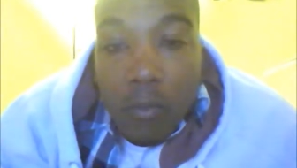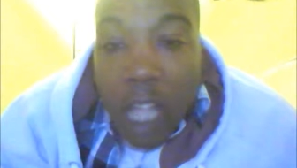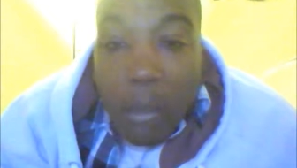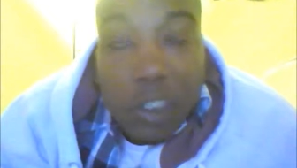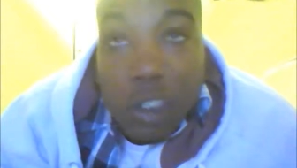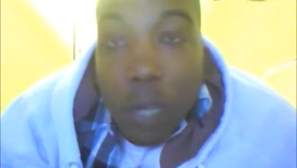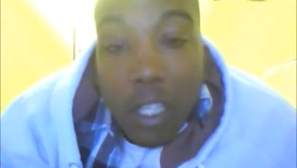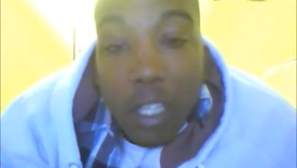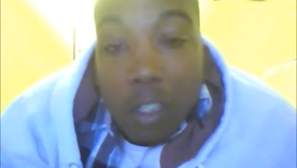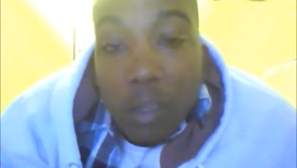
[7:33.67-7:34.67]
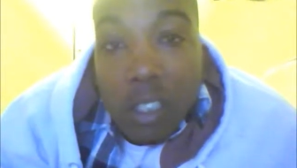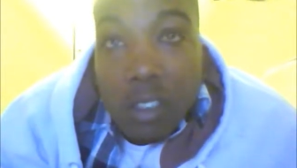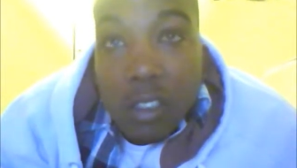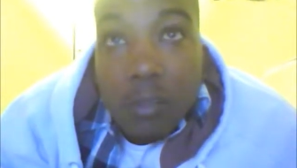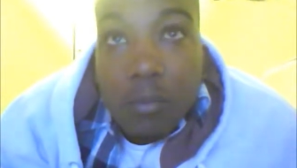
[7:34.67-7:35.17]
I'm just a regular
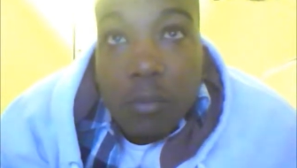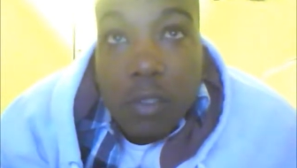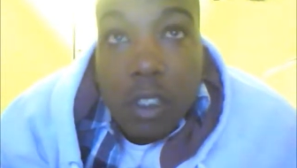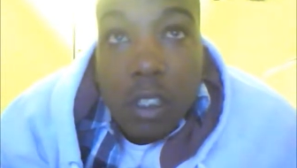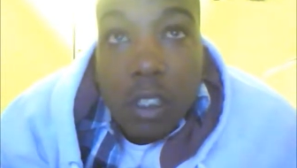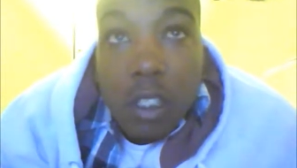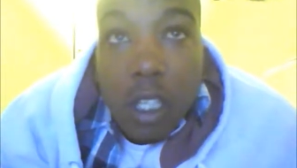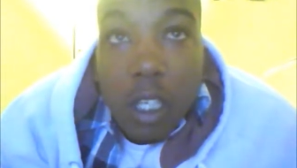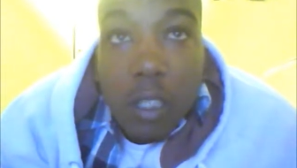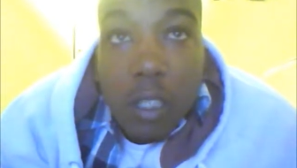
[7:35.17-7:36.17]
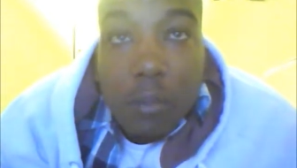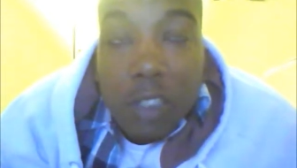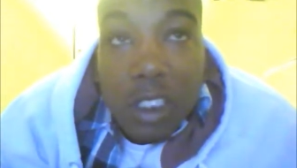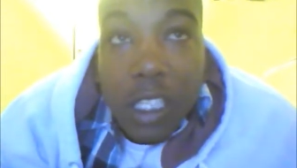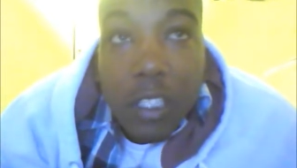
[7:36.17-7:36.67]
person,
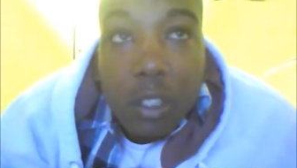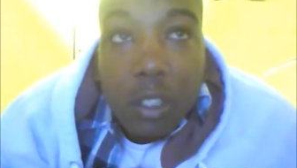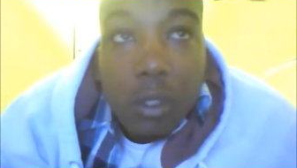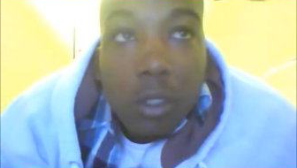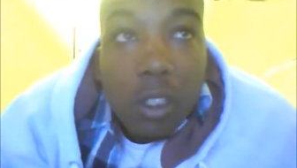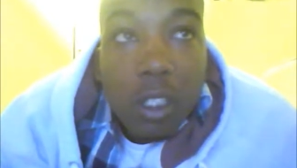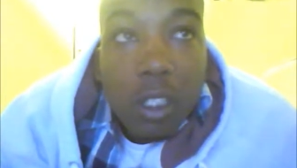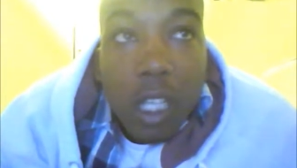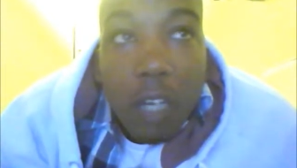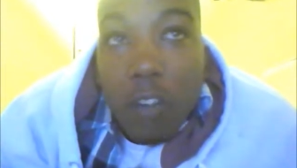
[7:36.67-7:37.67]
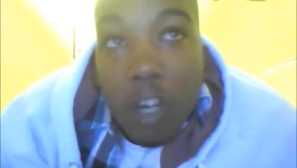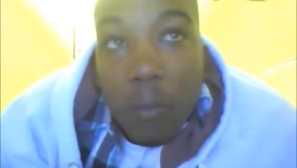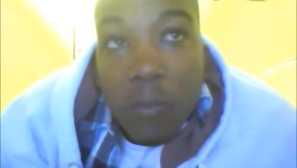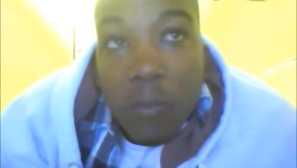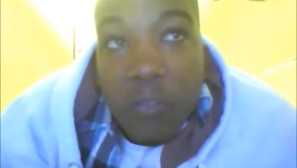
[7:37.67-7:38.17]
just like you. However,
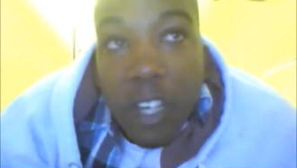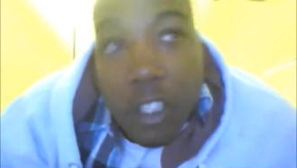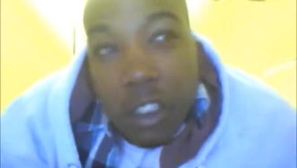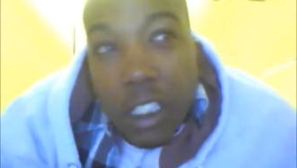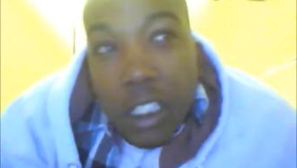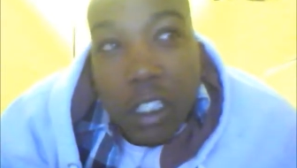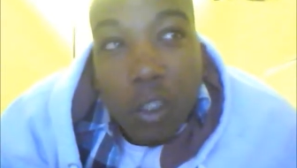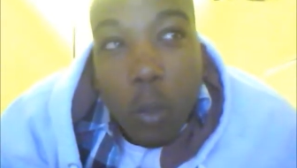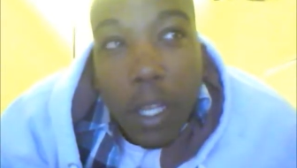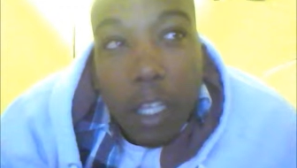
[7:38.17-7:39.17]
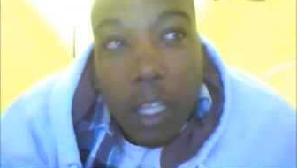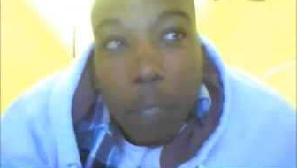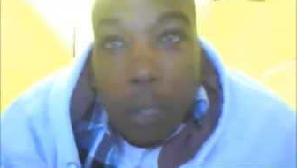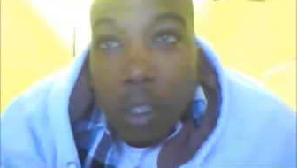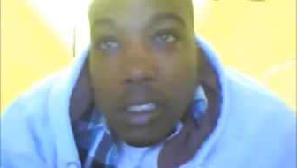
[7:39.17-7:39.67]
I'm very unique in the way I'm
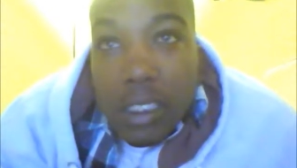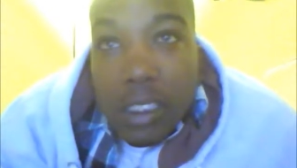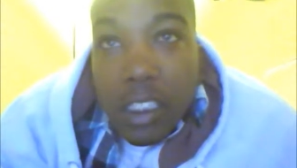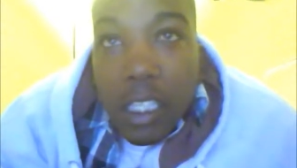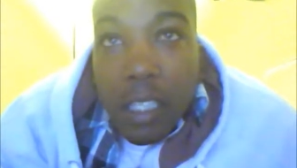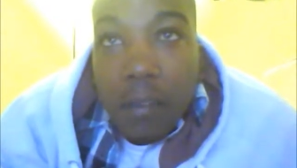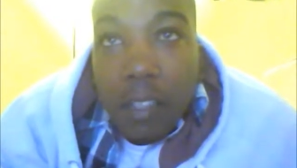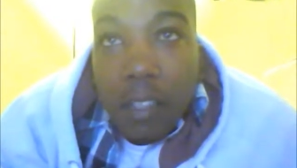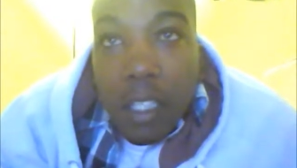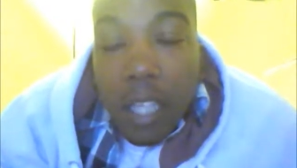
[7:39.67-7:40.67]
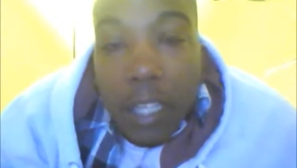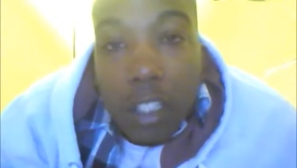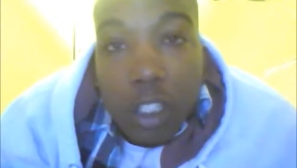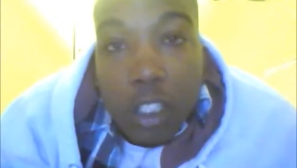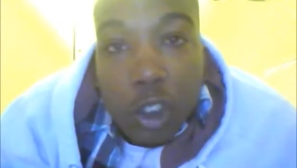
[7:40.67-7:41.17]
able to see life. I can
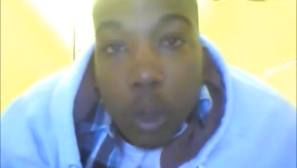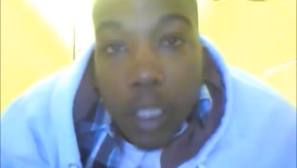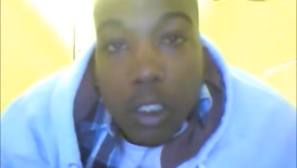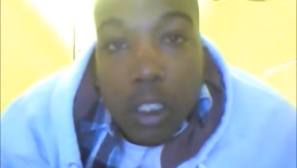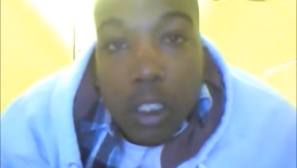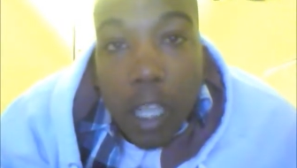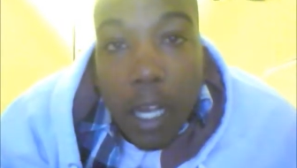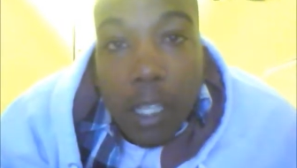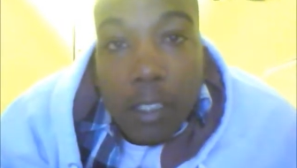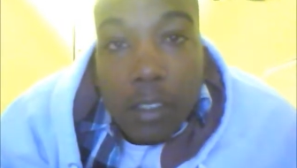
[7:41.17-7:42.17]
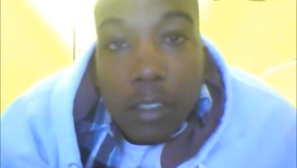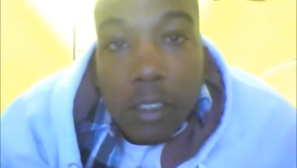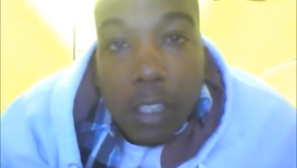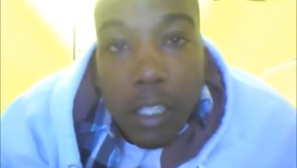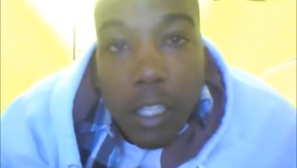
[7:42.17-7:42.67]
look a stranger in the eyes
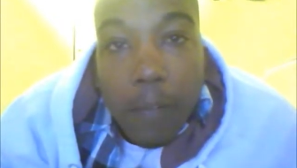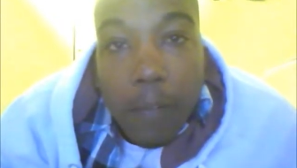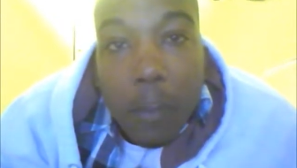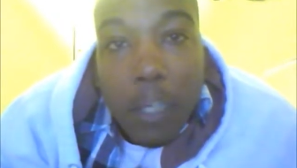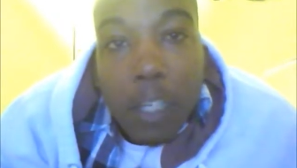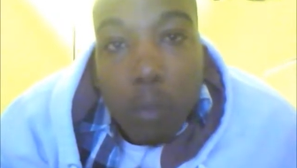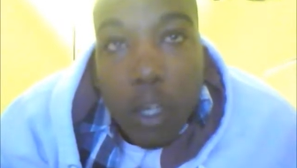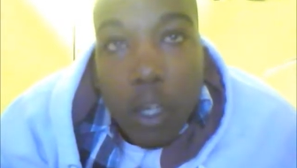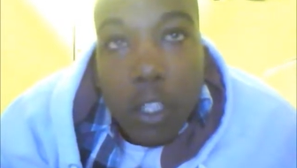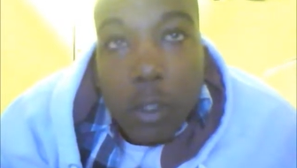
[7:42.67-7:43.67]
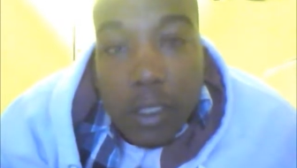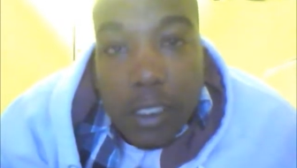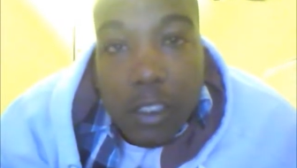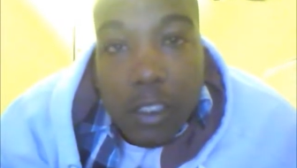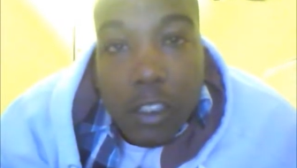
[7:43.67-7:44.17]
and love them like a brother or
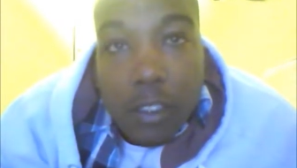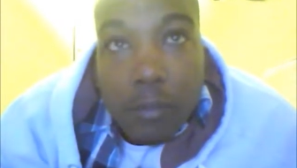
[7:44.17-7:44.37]
sister.